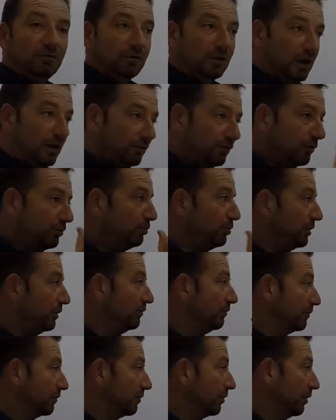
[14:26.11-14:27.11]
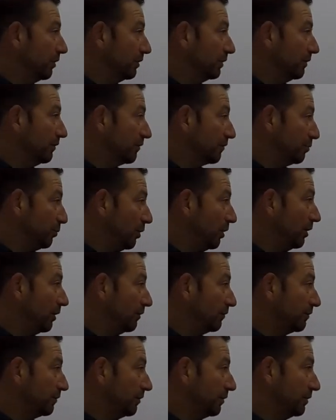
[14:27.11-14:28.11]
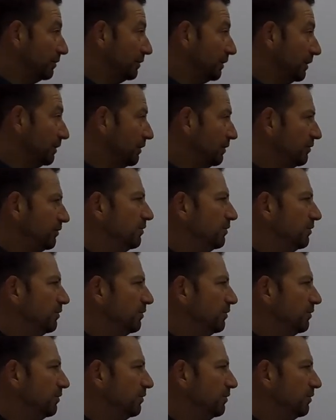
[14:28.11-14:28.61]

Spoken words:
We'll have the big Zuccoli Aspire sign down there.